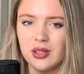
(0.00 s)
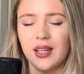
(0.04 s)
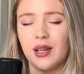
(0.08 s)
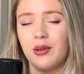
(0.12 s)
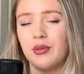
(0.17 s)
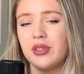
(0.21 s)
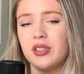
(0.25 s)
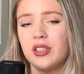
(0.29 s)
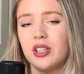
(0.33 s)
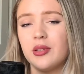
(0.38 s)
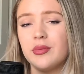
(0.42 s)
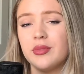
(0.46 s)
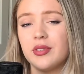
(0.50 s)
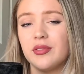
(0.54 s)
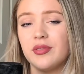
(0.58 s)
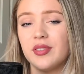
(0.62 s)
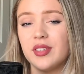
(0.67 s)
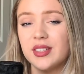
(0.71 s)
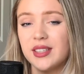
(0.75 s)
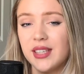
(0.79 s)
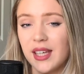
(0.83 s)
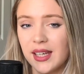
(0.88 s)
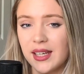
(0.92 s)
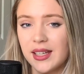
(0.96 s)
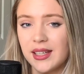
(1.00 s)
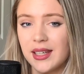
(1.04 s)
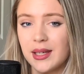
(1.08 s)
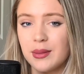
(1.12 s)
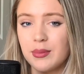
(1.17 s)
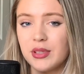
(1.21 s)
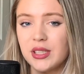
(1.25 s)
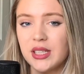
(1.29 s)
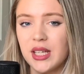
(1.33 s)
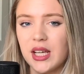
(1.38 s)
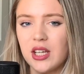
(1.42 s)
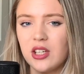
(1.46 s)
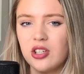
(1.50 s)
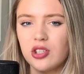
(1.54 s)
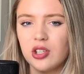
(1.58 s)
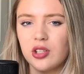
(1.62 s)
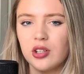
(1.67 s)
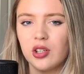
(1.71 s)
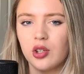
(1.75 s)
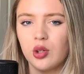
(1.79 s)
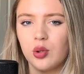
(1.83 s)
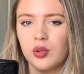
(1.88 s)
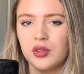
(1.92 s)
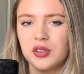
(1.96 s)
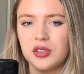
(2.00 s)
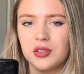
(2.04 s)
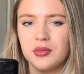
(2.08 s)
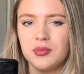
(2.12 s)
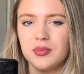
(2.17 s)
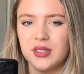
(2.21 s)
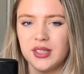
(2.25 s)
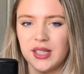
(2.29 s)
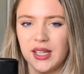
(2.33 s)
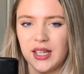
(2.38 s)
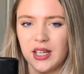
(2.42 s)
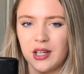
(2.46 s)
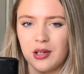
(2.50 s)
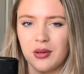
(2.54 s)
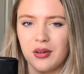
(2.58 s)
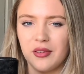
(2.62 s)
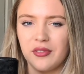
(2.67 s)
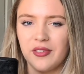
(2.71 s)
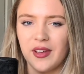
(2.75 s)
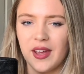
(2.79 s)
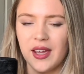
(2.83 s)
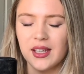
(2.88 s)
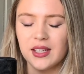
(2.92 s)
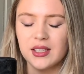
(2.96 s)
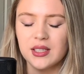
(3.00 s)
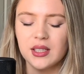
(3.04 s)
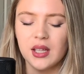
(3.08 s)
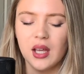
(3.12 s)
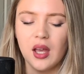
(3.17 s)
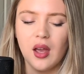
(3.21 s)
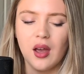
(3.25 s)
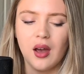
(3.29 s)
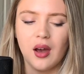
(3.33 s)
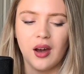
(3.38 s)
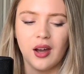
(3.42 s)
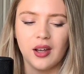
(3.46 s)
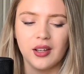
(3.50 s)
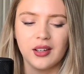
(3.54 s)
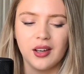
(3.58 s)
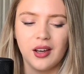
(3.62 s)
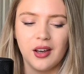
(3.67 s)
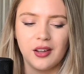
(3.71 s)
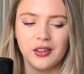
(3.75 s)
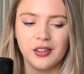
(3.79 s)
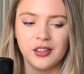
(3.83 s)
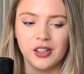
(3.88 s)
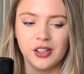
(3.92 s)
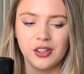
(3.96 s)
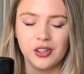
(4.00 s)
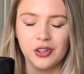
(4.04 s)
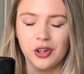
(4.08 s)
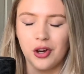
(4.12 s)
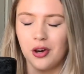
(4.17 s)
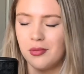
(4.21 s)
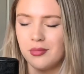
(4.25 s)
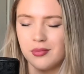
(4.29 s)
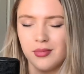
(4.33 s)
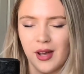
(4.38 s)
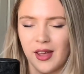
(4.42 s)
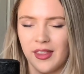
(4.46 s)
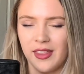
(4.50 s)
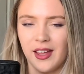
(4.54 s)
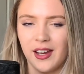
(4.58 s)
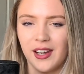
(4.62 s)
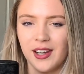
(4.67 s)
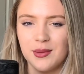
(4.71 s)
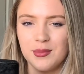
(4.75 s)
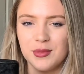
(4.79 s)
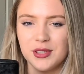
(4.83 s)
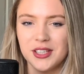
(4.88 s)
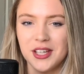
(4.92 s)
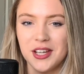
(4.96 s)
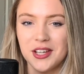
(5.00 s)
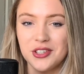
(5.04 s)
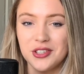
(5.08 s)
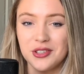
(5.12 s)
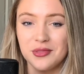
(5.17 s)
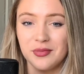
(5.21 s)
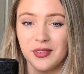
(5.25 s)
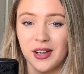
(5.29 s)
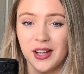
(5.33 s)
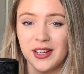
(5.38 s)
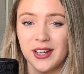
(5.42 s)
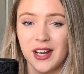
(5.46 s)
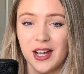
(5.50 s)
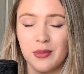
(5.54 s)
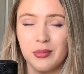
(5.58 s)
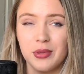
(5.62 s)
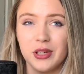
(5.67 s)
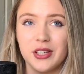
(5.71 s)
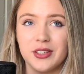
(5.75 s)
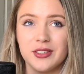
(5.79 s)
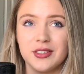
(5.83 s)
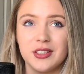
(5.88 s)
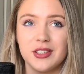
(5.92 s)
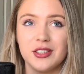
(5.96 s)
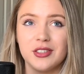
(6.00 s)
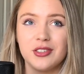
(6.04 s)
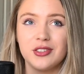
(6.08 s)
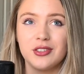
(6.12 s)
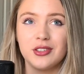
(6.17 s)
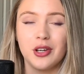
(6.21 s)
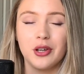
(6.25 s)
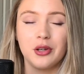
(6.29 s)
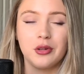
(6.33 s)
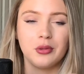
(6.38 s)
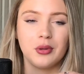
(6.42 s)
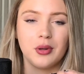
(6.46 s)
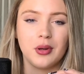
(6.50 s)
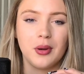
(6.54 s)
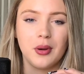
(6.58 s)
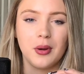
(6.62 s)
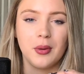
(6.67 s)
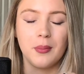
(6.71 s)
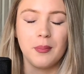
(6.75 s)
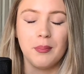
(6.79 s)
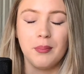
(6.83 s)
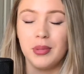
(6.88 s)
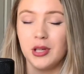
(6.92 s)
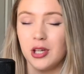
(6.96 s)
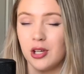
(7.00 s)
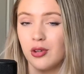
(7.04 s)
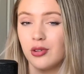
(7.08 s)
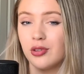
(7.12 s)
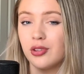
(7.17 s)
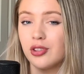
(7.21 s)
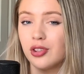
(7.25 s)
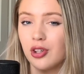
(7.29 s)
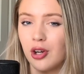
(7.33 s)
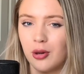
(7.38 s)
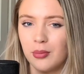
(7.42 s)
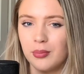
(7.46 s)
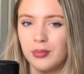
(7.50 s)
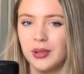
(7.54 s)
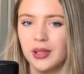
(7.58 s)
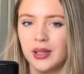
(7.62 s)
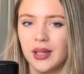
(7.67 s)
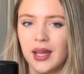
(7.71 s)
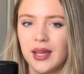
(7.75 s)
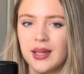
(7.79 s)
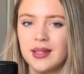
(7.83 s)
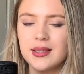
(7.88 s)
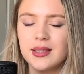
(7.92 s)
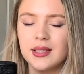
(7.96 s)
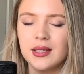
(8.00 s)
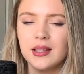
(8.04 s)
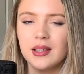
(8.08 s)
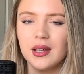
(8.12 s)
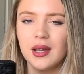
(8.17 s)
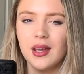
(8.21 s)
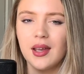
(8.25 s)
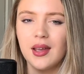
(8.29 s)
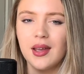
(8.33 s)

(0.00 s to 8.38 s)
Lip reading: Now, in terms of the second limitation, the quantum Zeno effect, I can't combat that limitation right now because it is so beyond complicated,